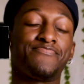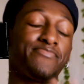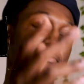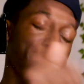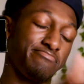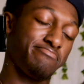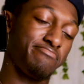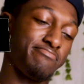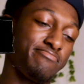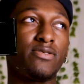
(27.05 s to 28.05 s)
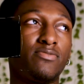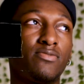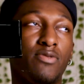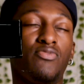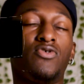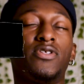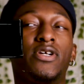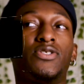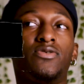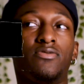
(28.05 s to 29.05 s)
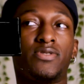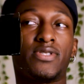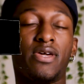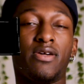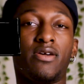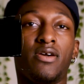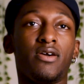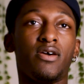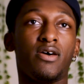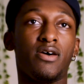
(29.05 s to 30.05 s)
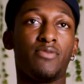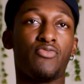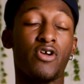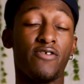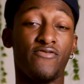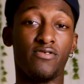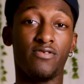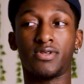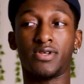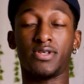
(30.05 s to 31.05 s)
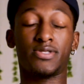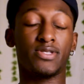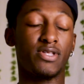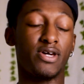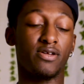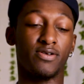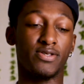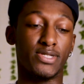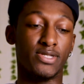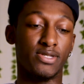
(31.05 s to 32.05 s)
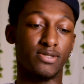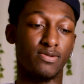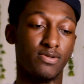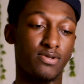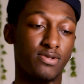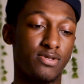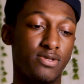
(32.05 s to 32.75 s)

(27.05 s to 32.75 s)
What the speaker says: I think that it is important that you stay prayerful. It's a lot of crazy things going on.